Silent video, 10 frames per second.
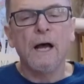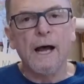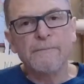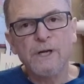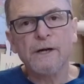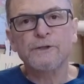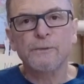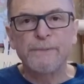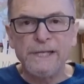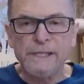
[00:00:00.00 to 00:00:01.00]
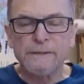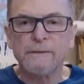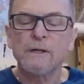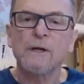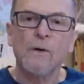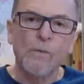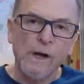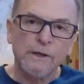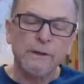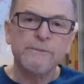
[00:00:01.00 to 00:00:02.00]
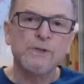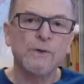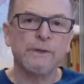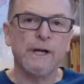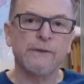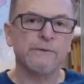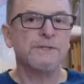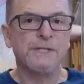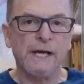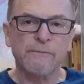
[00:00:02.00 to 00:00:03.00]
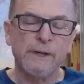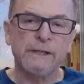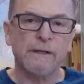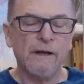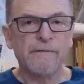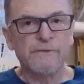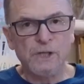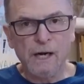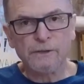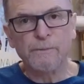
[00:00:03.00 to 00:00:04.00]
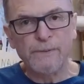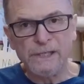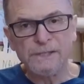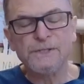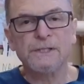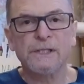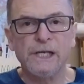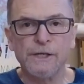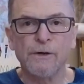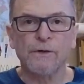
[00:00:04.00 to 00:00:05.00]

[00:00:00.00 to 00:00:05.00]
I'm Doctor Pete. Welcome to another segment of Doctor Pete's Keto